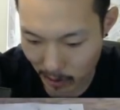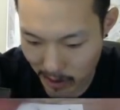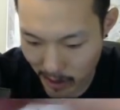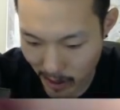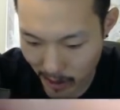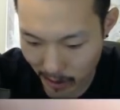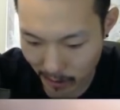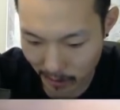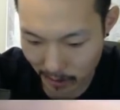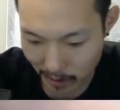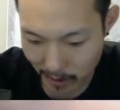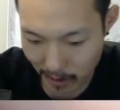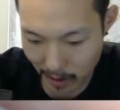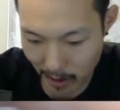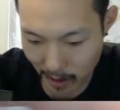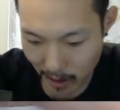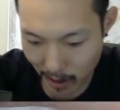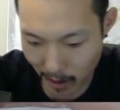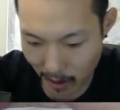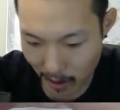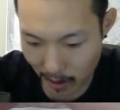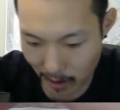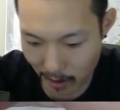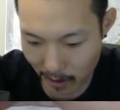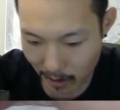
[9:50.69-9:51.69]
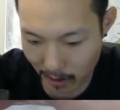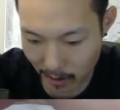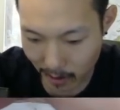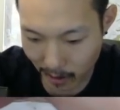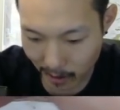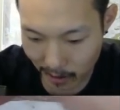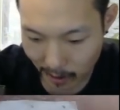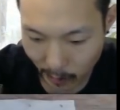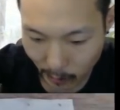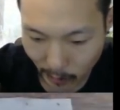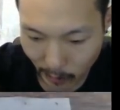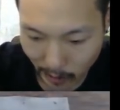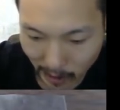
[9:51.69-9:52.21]
done.
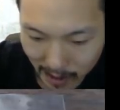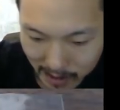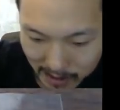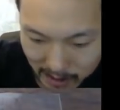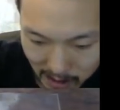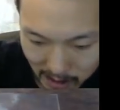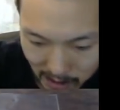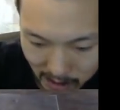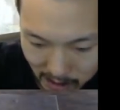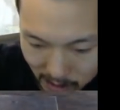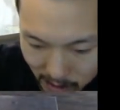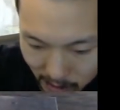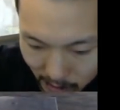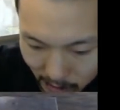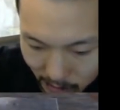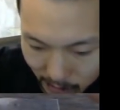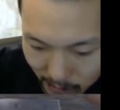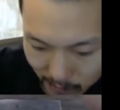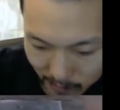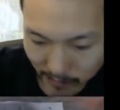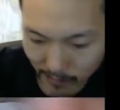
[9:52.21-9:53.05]
I think we lost these two.